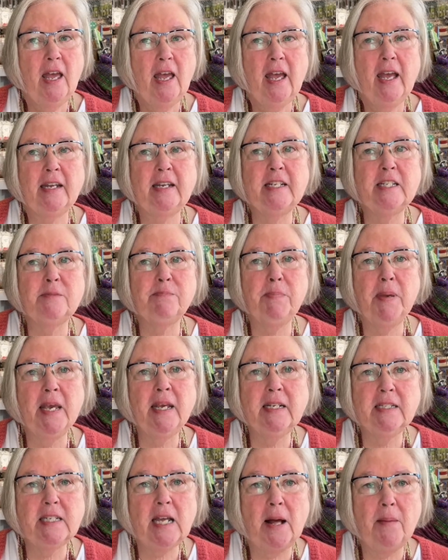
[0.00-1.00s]
and it's
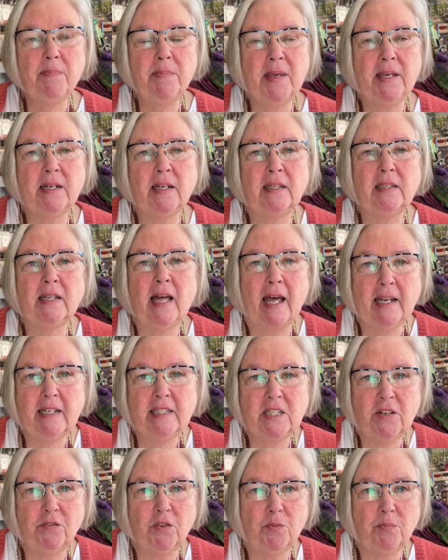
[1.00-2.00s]
picked up in a lot of
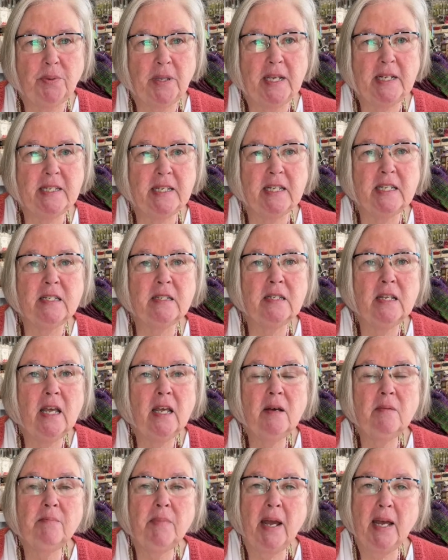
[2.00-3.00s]
different places
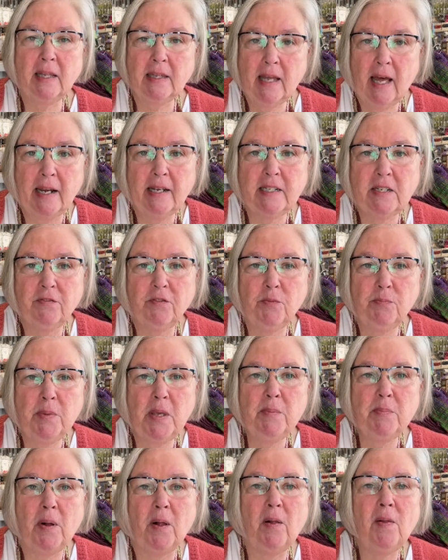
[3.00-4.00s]
by a lot of different
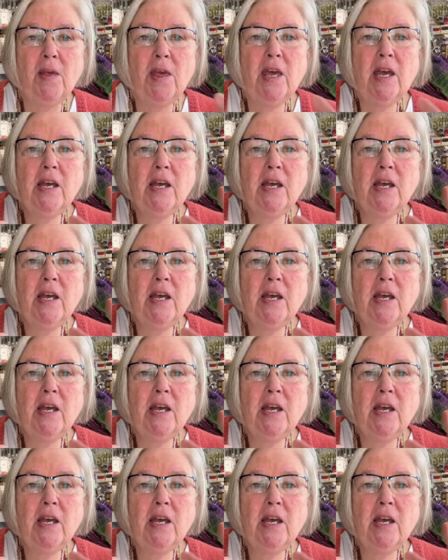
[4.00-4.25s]
people.